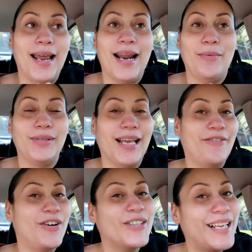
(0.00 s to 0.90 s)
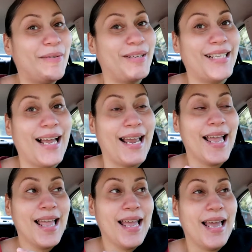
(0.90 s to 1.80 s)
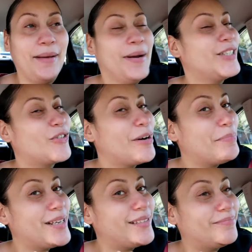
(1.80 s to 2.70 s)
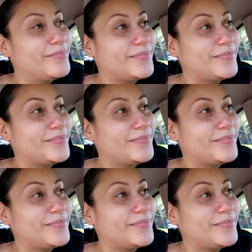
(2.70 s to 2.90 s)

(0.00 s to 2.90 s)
and I was like, first I was like, am I tripping?